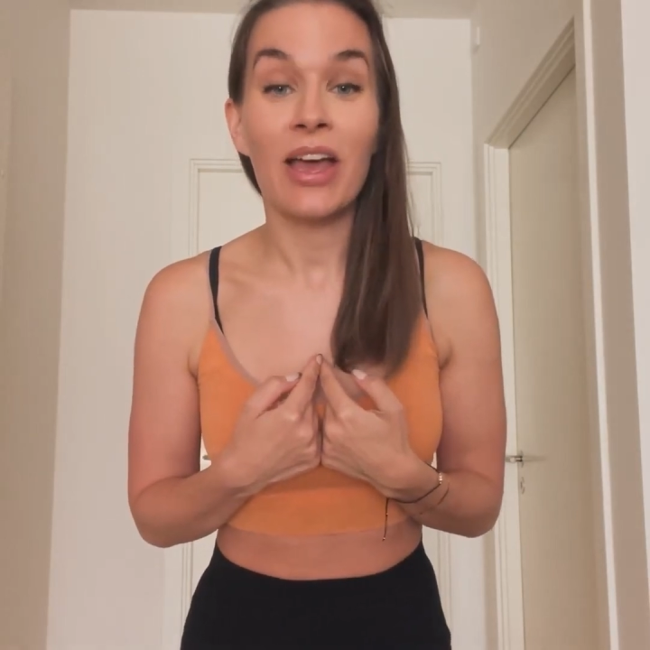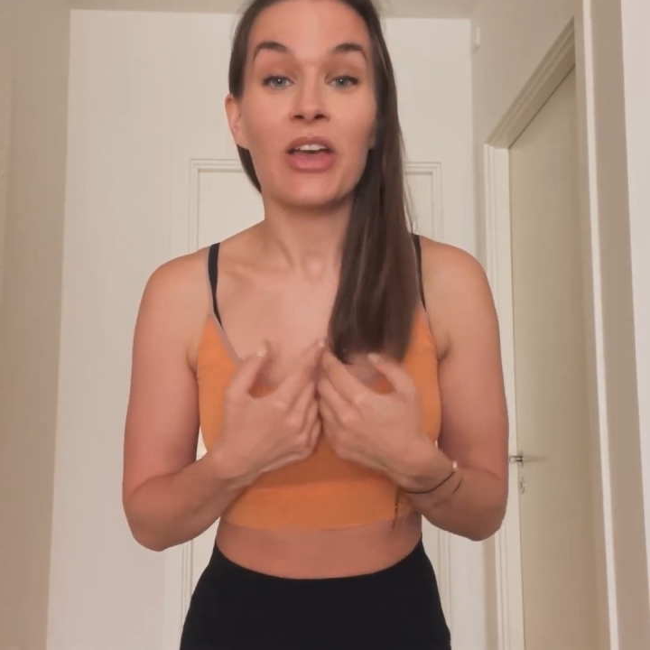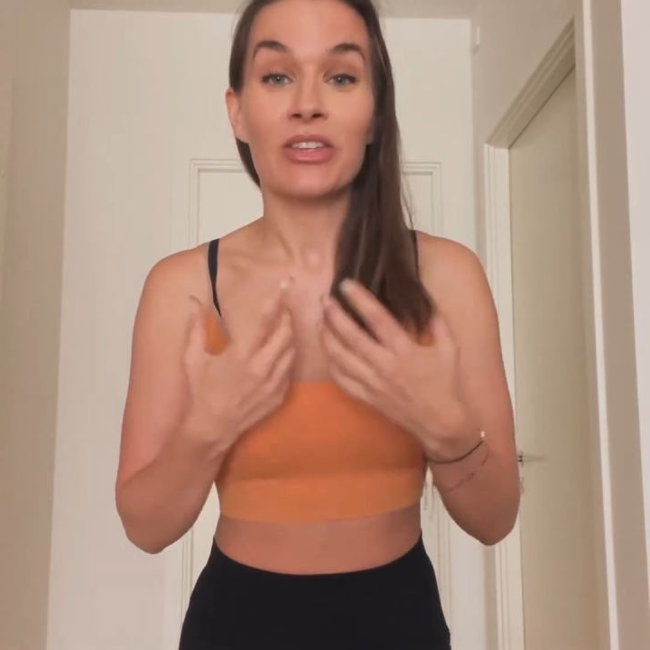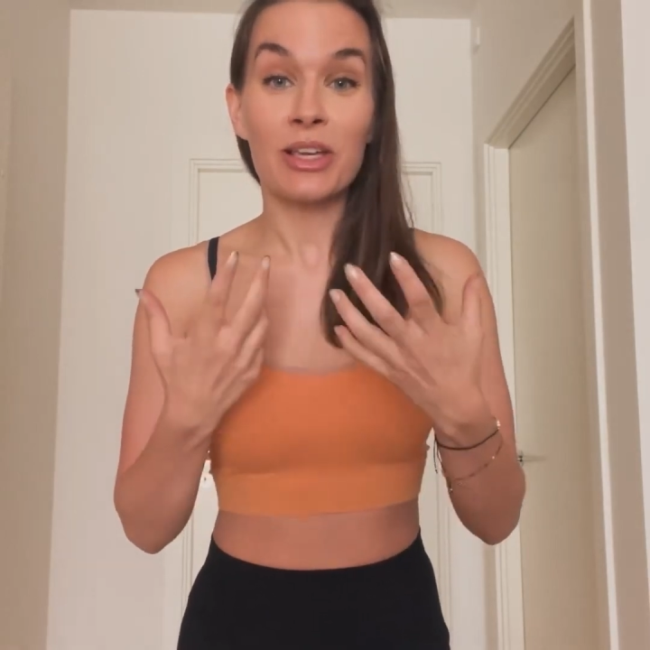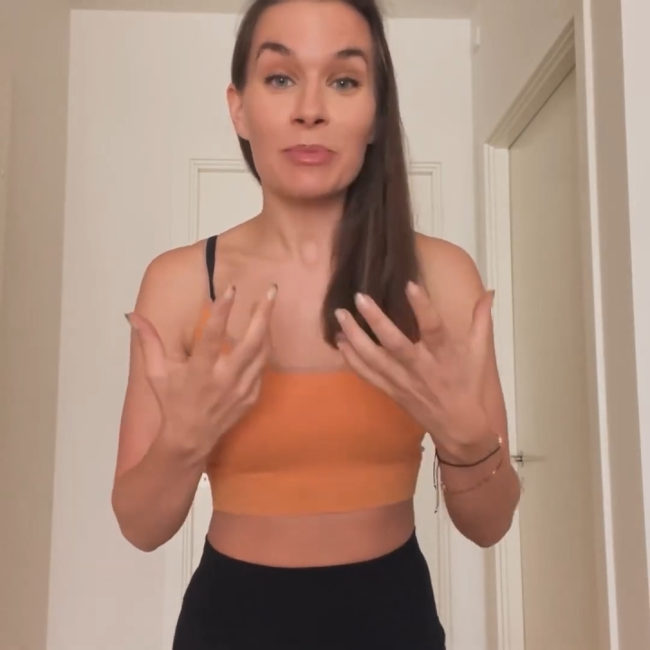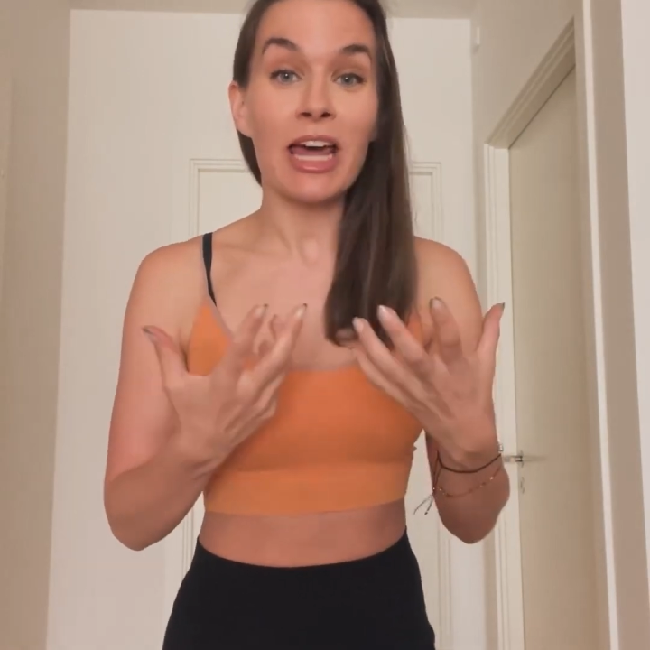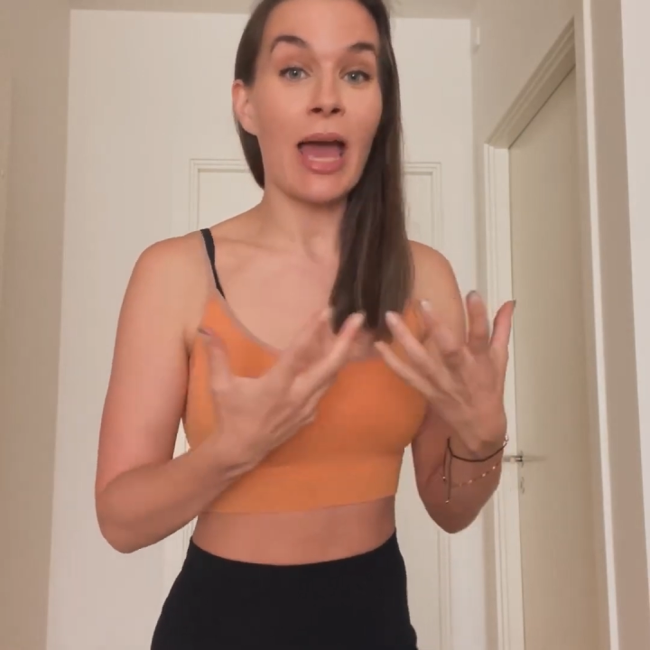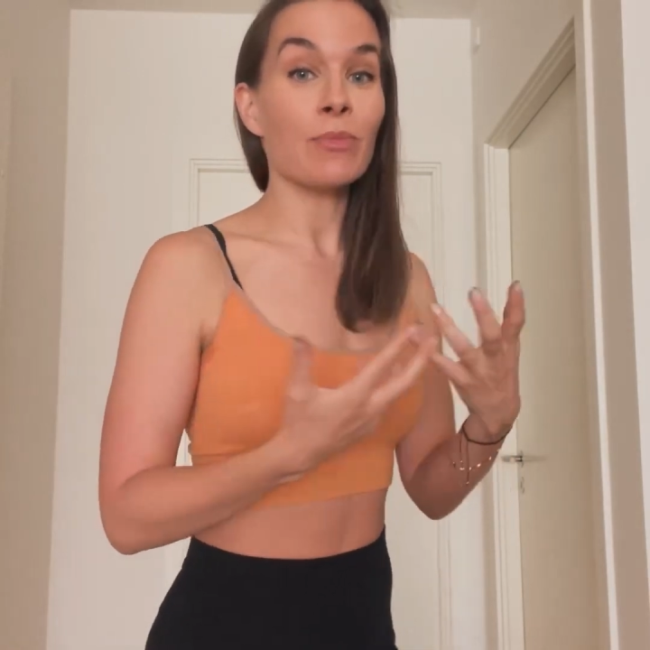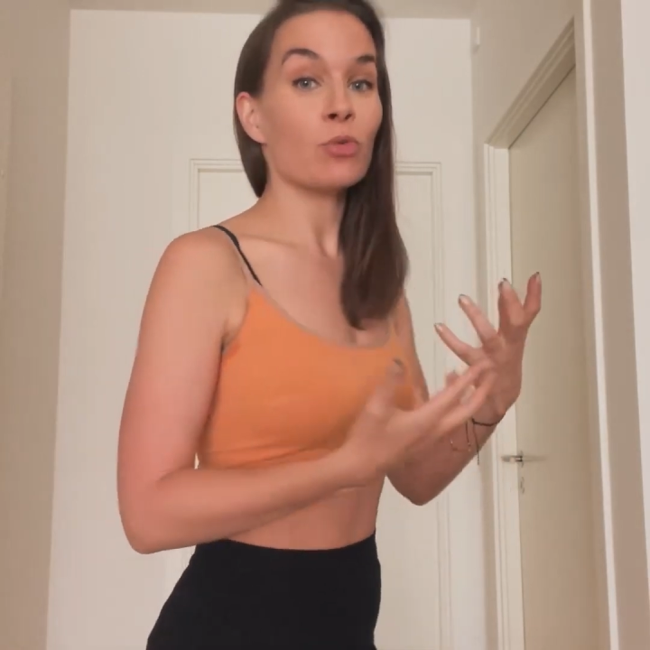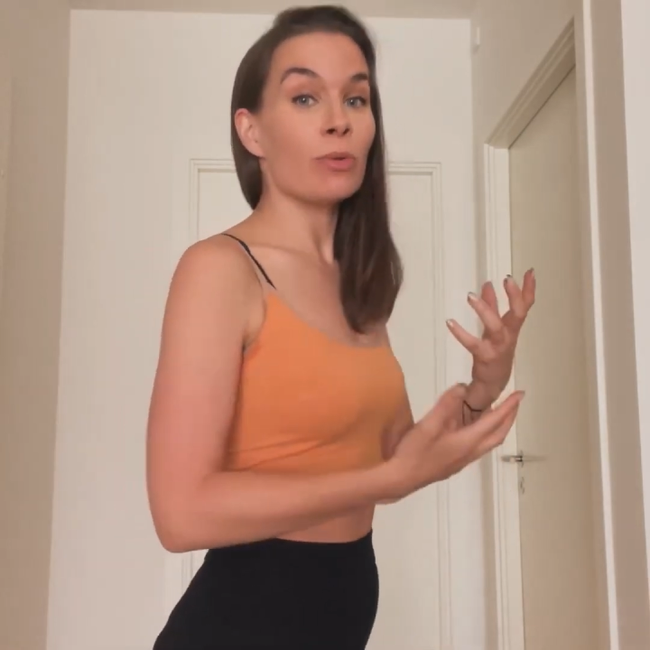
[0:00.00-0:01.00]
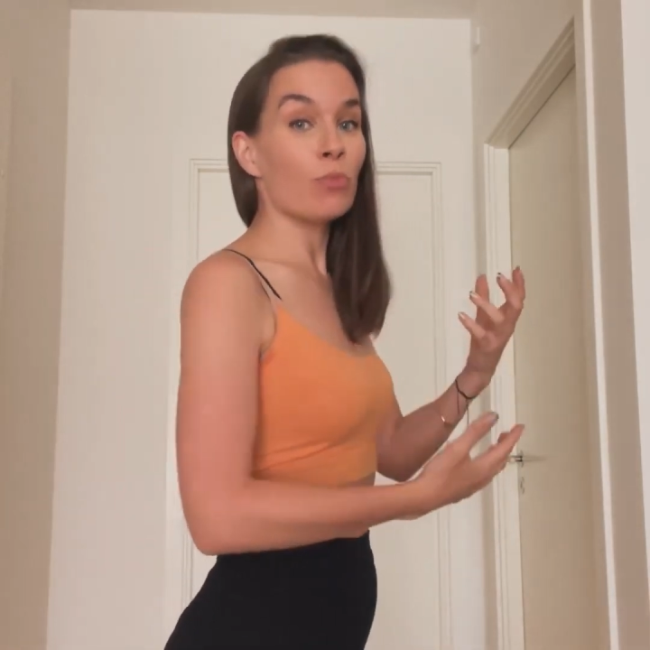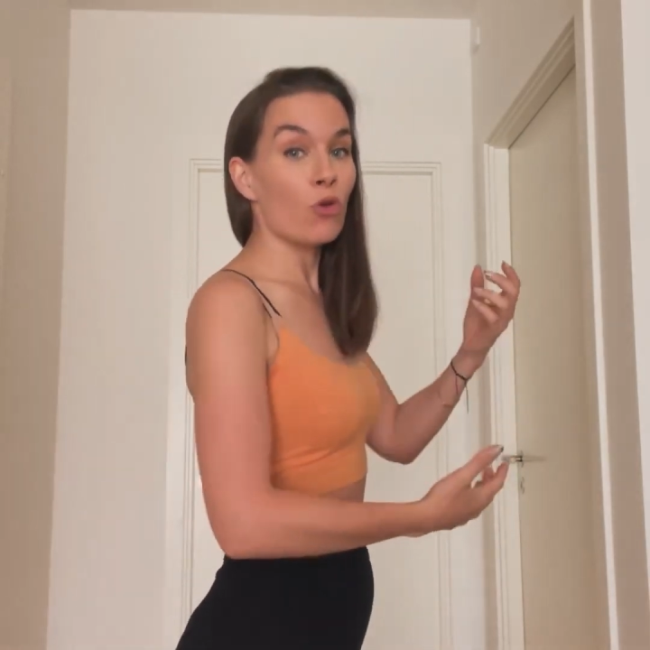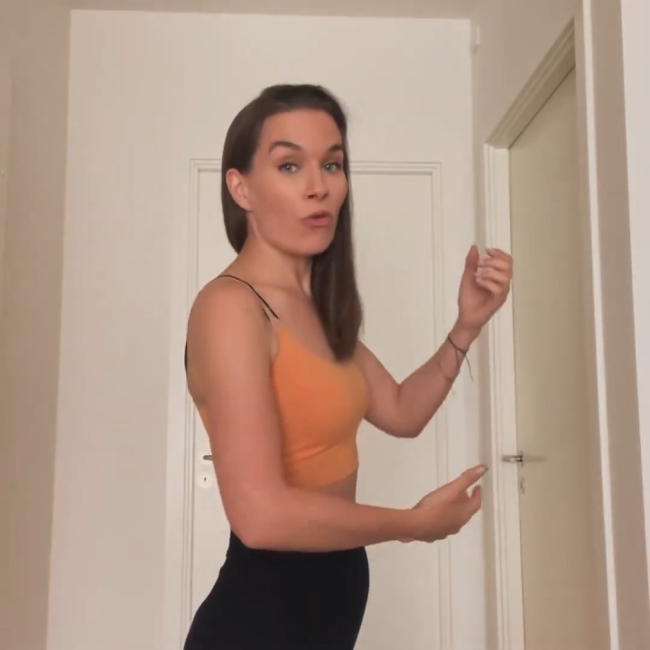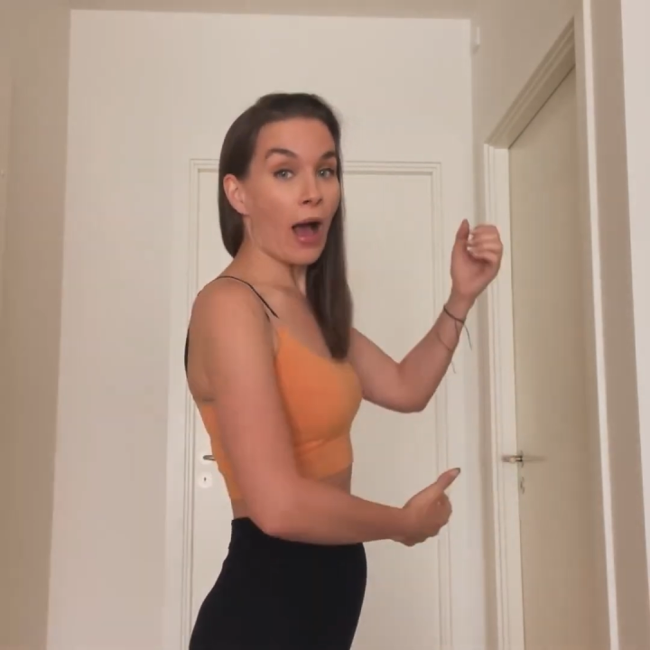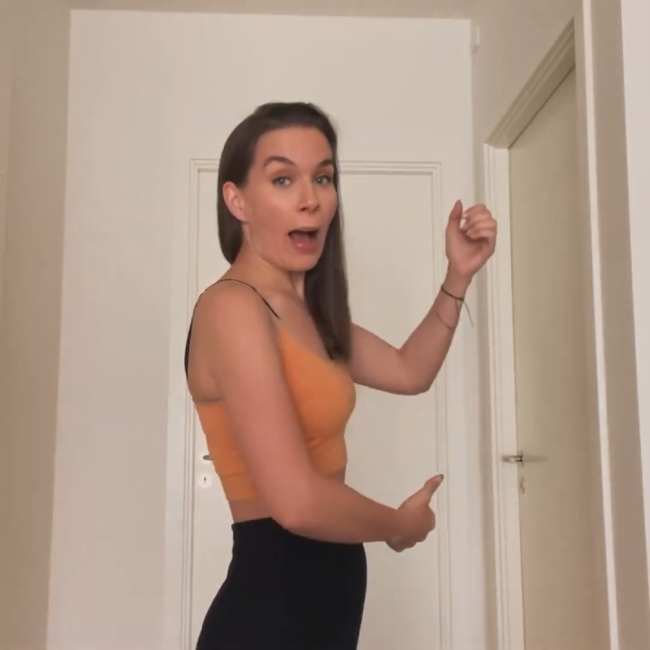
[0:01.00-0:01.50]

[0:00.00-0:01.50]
Sometimes we move